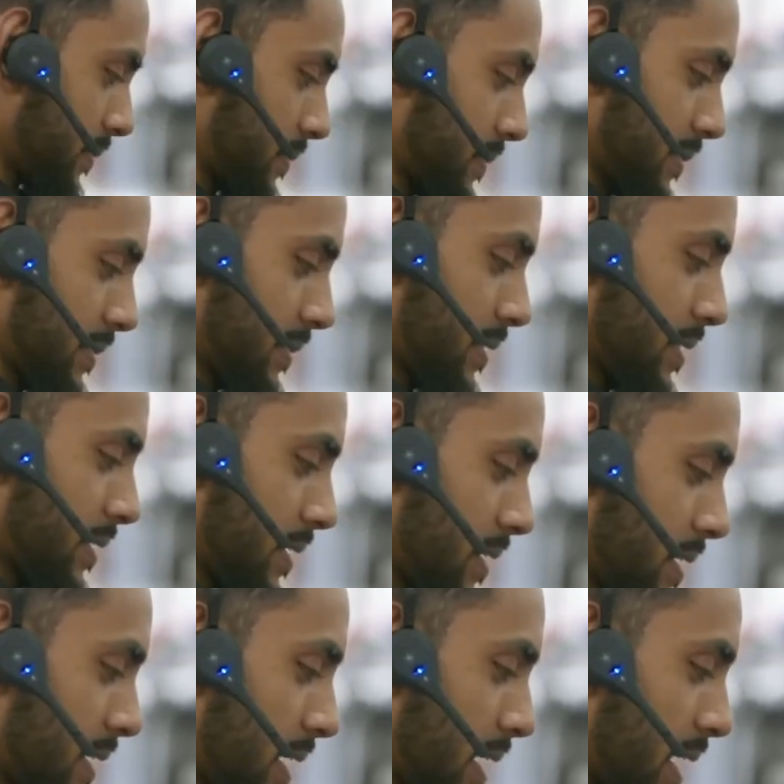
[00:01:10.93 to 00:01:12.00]
and
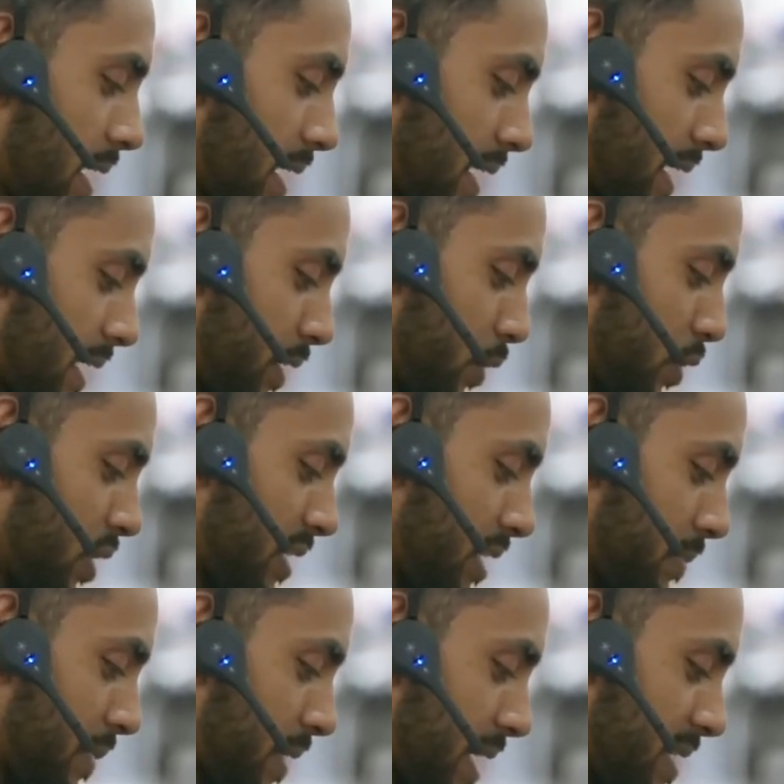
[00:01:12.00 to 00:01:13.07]
tannoy announcements.
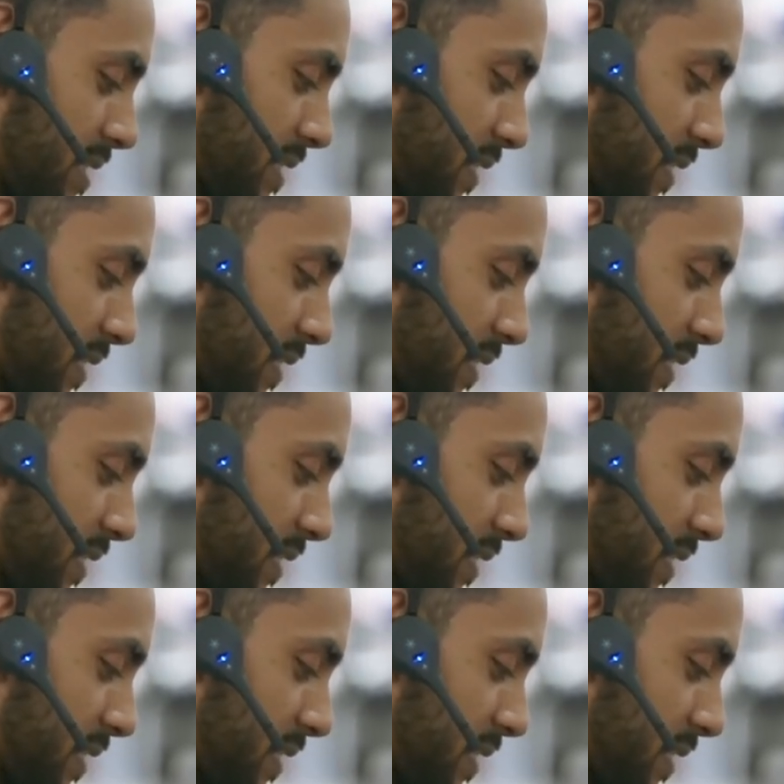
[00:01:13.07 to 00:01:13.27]
Just